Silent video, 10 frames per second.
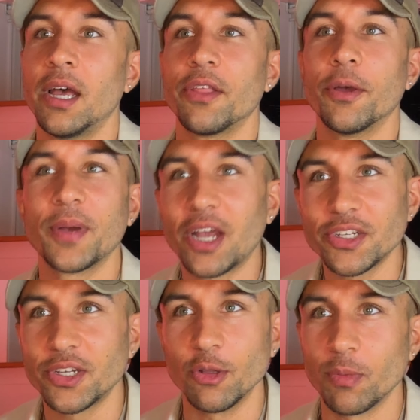The
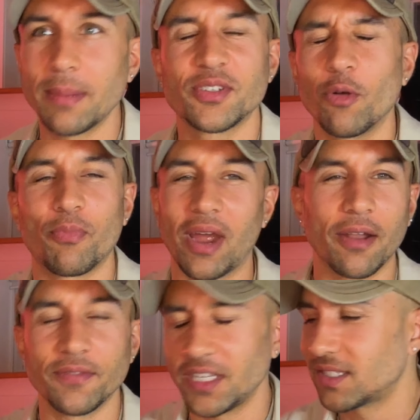percussion loop, I'm so proud
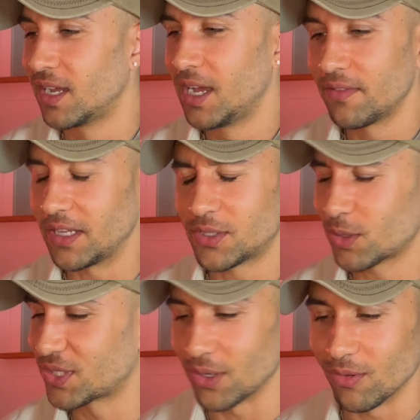of these. They took
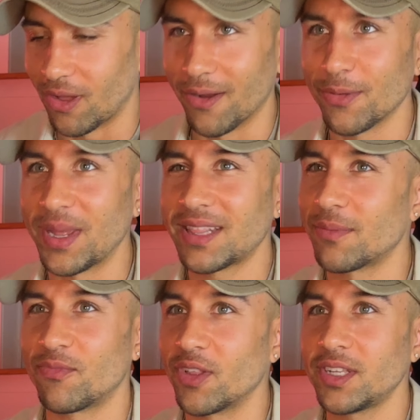so long to make them,
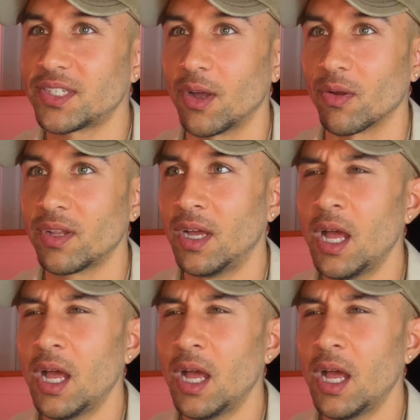really stoked.